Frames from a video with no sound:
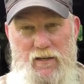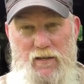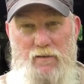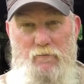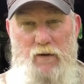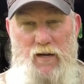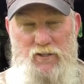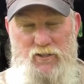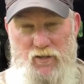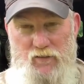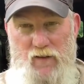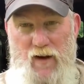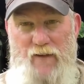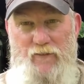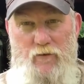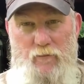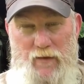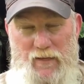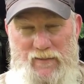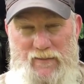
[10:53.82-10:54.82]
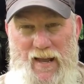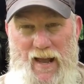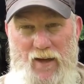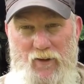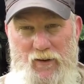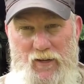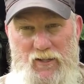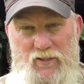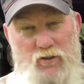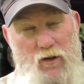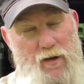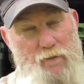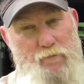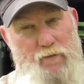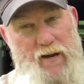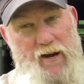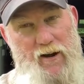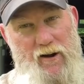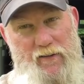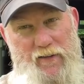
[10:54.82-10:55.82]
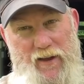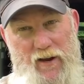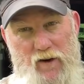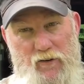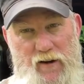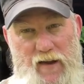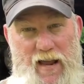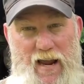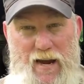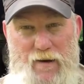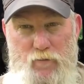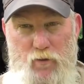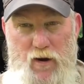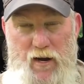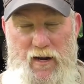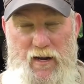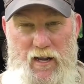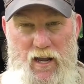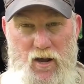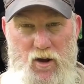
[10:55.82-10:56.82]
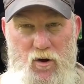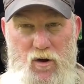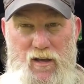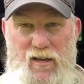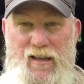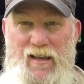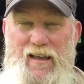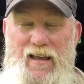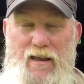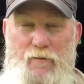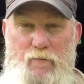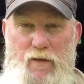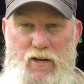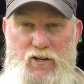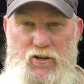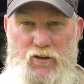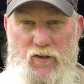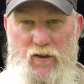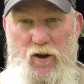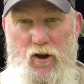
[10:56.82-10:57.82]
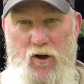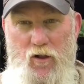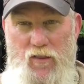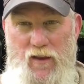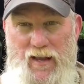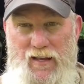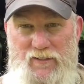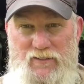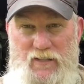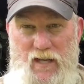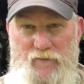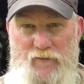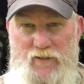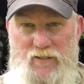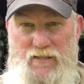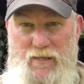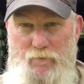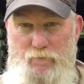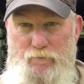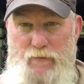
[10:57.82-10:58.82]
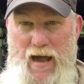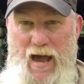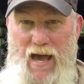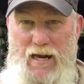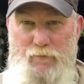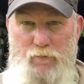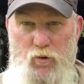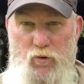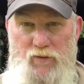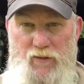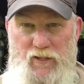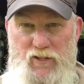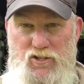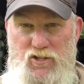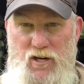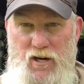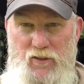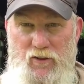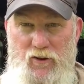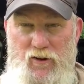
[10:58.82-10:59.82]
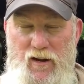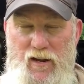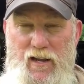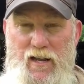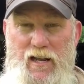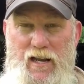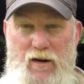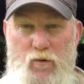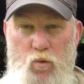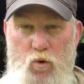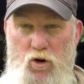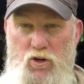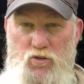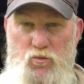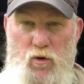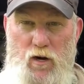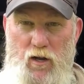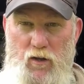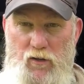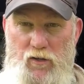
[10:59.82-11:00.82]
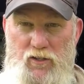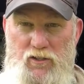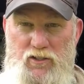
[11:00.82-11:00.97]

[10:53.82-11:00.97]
my survival mentality. So I carry that over to ham radio and make sure that all of that stuff is compatible with each other and works well in a